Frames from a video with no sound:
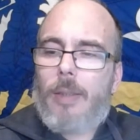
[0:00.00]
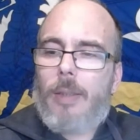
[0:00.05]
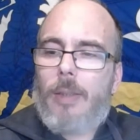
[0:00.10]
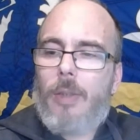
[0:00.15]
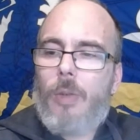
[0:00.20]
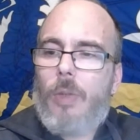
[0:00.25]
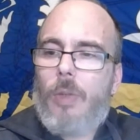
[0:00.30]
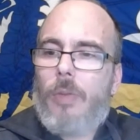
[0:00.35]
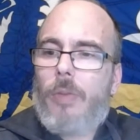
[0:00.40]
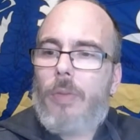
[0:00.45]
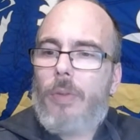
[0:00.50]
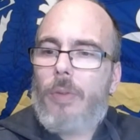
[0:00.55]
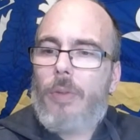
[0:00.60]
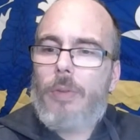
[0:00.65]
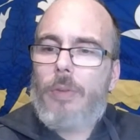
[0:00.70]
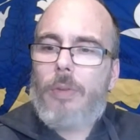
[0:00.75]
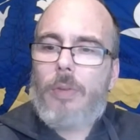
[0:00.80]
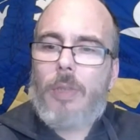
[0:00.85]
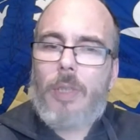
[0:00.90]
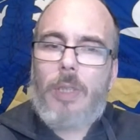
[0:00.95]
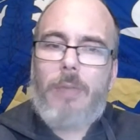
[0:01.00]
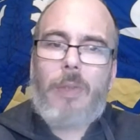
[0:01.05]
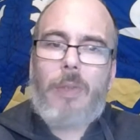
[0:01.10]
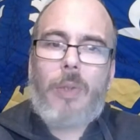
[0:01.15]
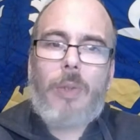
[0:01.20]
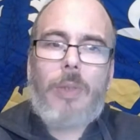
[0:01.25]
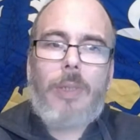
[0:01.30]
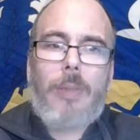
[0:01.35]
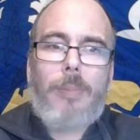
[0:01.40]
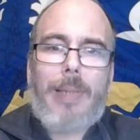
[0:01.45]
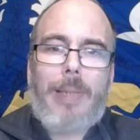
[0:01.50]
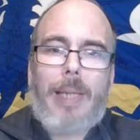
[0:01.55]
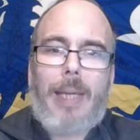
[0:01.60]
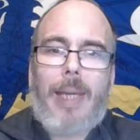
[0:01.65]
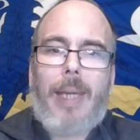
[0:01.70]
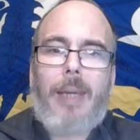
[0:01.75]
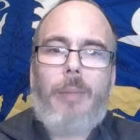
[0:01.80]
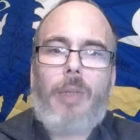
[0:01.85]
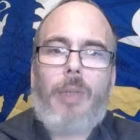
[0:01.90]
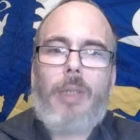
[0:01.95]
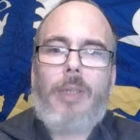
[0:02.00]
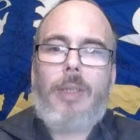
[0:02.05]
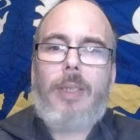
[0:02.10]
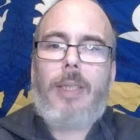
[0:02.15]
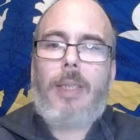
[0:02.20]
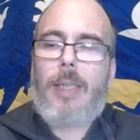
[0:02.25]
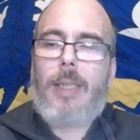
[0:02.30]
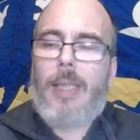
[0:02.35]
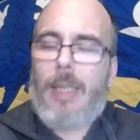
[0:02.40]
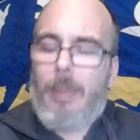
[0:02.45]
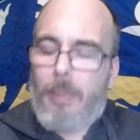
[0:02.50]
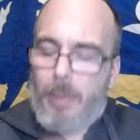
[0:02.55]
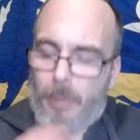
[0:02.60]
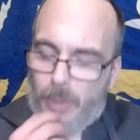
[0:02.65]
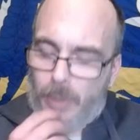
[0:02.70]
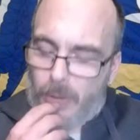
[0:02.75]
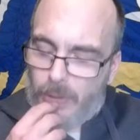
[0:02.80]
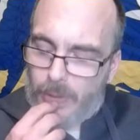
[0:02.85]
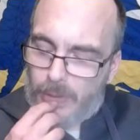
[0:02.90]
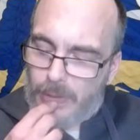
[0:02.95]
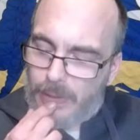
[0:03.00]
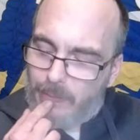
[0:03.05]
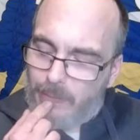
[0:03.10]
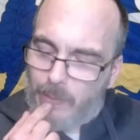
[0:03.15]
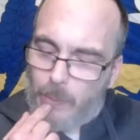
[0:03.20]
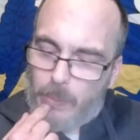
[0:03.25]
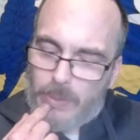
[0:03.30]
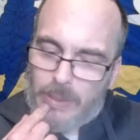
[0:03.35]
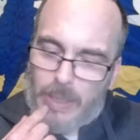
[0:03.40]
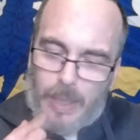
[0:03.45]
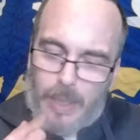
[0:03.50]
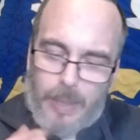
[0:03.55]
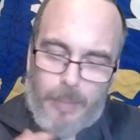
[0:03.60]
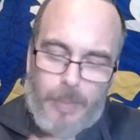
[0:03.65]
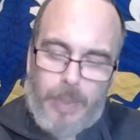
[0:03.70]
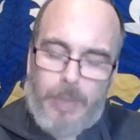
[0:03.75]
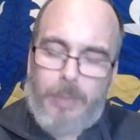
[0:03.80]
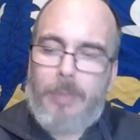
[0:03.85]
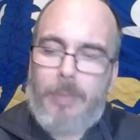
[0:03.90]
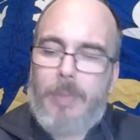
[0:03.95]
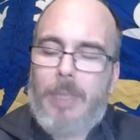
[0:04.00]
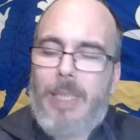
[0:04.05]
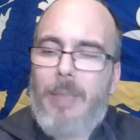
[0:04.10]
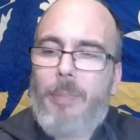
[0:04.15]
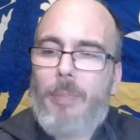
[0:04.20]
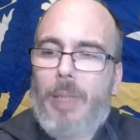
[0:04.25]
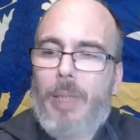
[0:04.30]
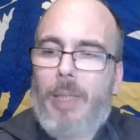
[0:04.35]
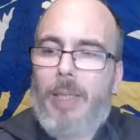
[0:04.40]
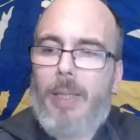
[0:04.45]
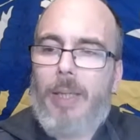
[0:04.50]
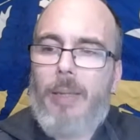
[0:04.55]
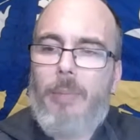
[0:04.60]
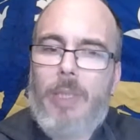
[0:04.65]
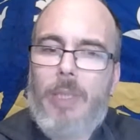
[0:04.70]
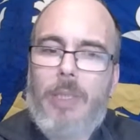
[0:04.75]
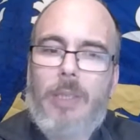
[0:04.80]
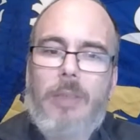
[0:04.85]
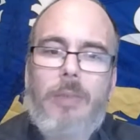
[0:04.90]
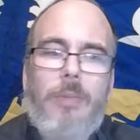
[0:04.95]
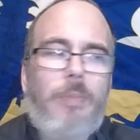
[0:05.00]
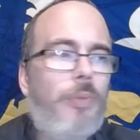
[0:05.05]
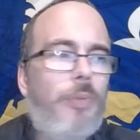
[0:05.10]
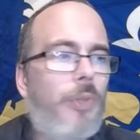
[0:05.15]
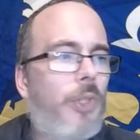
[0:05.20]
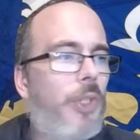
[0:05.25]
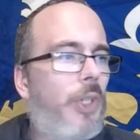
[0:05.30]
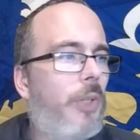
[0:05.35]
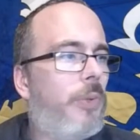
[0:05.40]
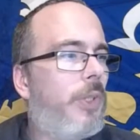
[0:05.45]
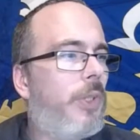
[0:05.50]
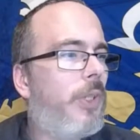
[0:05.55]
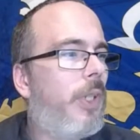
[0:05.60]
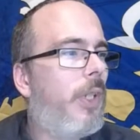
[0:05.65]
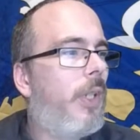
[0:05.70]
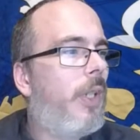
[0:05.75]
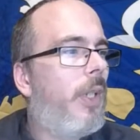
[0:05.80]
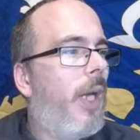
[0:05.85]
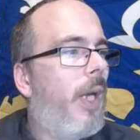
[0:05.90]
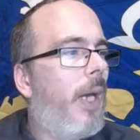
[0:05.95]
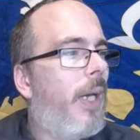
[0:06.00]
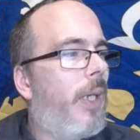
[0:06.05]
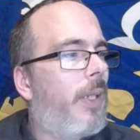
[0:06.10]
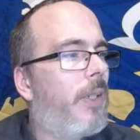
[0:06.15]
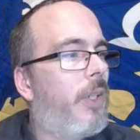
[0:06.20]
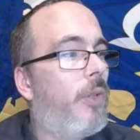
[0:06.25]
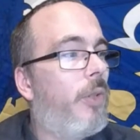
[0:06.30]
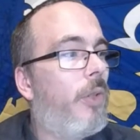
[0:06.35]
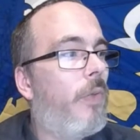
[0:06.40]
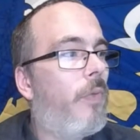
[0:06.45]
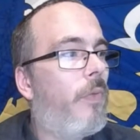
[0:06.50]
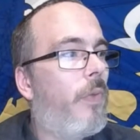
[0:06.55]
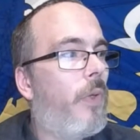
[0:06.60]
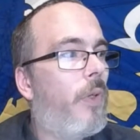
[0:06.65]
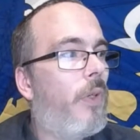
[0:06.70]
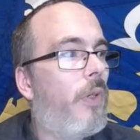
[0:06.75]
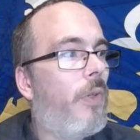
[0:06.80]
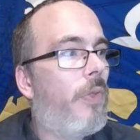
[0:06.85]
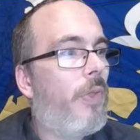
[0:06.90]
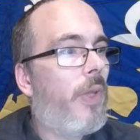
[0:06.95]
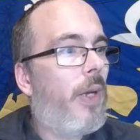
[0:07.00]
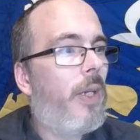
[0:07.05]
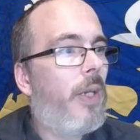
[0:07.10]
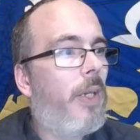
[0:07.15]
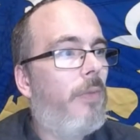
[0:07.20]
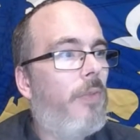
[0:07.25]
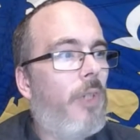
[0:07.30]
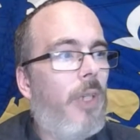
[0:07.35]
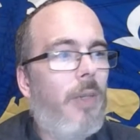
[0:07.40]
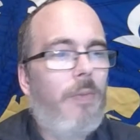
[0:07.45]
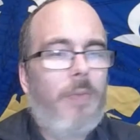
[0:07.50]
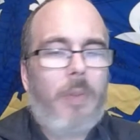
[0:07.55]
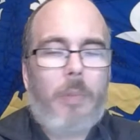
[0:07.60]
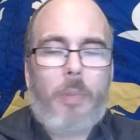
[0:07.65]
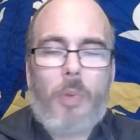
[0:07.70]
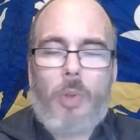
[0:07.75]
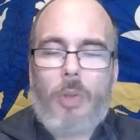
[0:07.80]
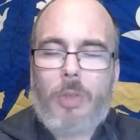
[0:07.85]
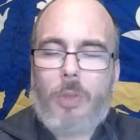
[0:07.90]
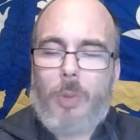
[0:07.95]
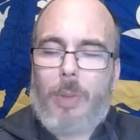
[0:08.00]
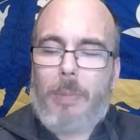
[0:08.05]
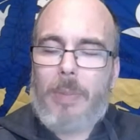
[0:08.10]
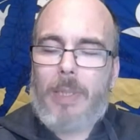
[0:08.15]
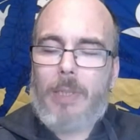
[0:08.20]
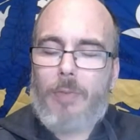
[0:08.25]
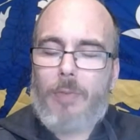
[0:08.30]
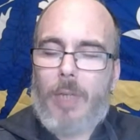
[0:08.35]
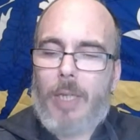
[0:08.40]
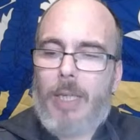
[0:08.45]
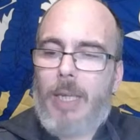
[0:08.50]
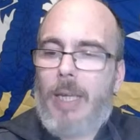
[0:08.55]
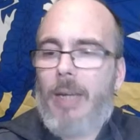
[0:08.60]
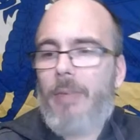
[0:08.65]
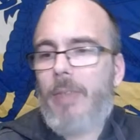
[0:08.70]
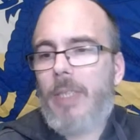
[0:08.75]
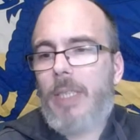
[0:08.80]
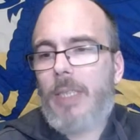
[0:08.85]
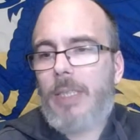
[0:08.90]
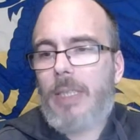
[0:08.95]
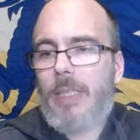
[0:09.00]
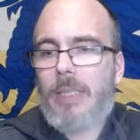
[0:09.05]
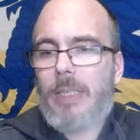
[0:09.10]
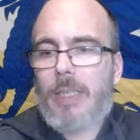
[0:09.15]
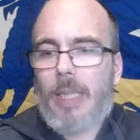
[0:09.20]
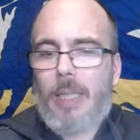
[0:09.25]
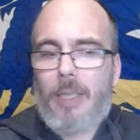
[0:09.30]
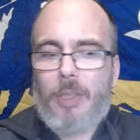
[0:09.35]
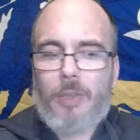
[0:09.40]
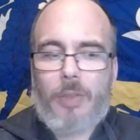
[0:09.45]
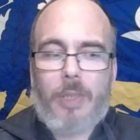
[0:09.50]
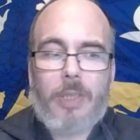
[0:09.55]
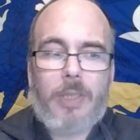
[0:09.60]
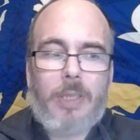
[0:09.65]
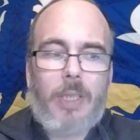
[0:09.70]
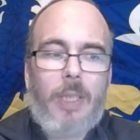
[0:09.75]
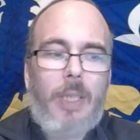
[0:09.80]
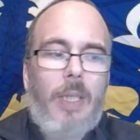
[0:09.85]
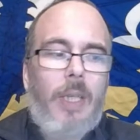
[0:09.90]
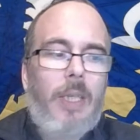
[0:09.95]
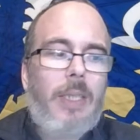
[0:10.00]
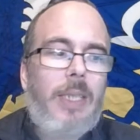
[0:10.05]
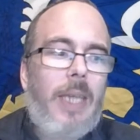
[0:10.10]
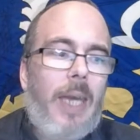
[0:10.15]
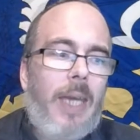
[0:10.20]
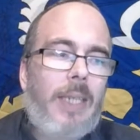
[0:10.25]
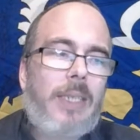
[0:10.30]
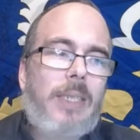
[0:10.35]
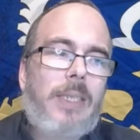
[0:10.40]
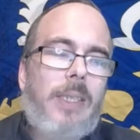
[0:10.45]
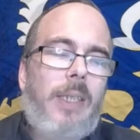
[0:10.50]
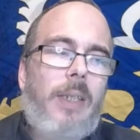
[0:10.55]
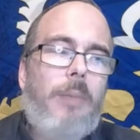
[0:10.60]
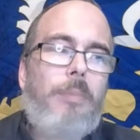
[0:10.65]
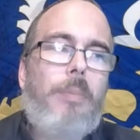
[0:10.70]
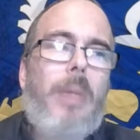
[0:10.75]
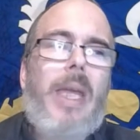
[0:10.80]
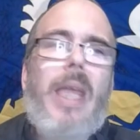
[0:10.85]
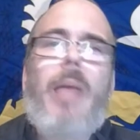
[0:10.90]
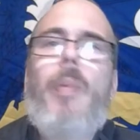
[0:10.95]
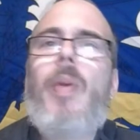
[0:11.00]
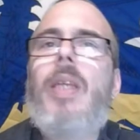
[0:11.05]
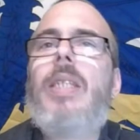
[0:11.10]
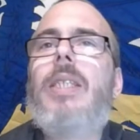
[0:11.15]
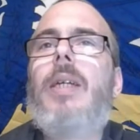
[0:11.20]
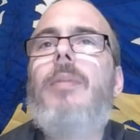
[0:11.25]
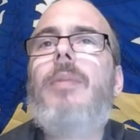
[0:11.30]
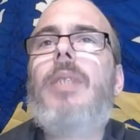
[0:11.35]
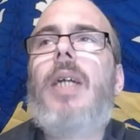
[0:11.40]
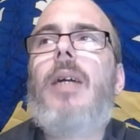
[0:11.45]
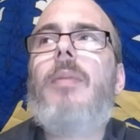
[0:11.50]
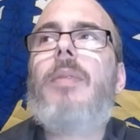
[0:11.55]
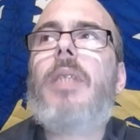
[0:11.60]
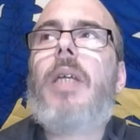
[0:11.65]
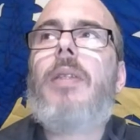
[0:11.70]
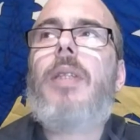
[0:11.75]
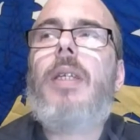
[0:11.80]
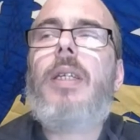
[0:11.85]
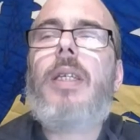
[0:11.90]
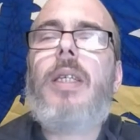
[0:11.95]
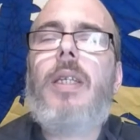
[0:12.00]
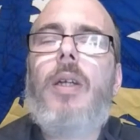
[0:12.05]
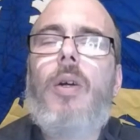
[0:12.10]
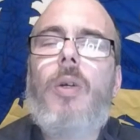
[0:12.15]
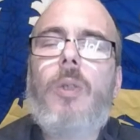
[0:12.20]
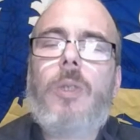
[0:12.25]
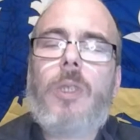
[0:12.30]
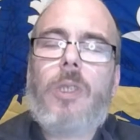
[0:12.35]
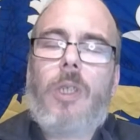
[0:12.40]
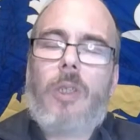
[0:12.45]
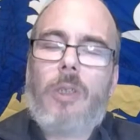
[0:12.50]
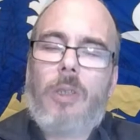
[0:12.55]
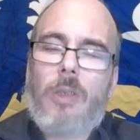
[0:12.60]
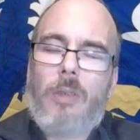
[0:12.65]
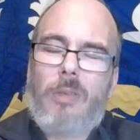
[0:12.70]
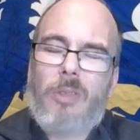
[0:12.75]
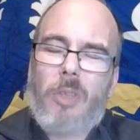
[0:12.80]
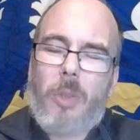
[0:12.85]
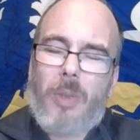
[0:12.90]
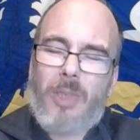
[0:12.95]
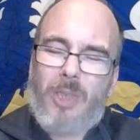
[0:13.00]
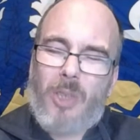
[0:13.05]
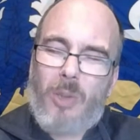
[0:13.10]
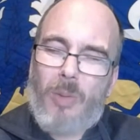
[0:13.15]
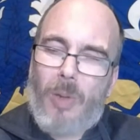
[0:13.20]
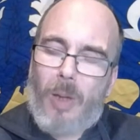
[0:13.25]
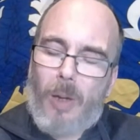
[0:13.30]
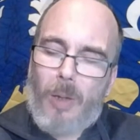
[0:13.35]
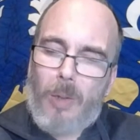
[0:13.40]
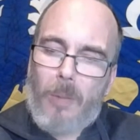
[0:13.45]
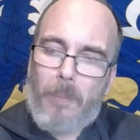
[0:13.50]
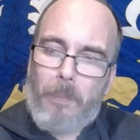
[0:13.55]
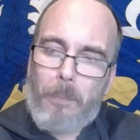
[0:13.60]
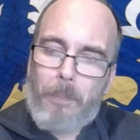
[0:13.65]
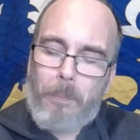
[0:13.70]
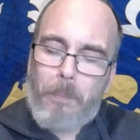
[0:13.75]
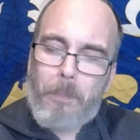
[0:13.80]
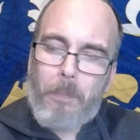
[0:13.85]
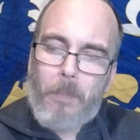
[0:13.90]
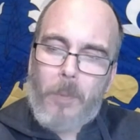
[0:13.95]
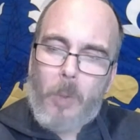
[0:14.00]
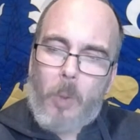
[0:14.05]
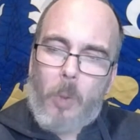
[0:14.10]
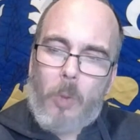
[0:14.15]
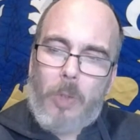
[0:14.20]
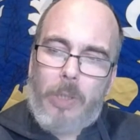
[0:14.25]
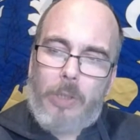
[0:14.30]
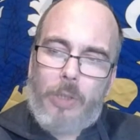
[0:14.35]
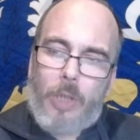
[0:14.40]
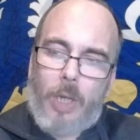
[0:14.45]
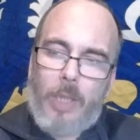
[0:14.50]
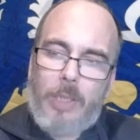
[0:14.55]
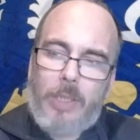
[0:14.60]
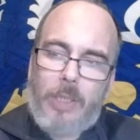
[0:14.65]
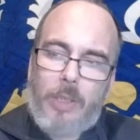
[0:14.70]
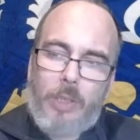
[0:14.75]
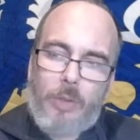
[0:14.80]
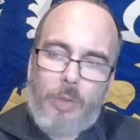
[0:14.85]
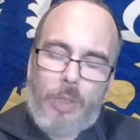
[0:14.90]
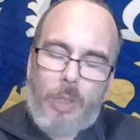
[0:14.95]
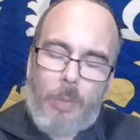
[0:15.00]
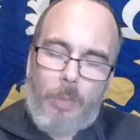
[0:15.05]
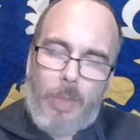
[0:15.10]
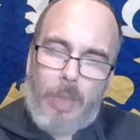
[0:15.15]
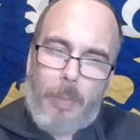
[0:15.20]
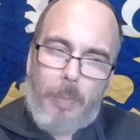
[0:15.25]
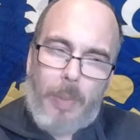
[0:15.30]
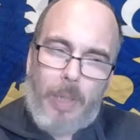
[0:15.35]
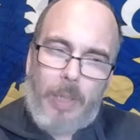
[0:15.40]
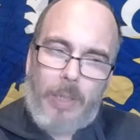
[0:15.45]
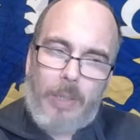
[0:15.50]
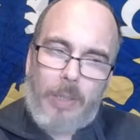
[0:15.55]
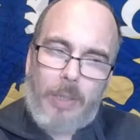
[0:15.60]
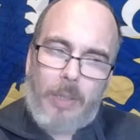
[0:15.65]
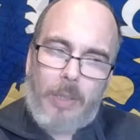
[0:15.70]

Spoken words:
Who'd have thought that if you can play him and keep him on and give him time and keep playing him, he'll produce? And who'd have thought that if you give the ball to him in the right areas, he's dangerous? Yes, maybe sometimes I think he holds it on to it too long, or he tries to do something a bit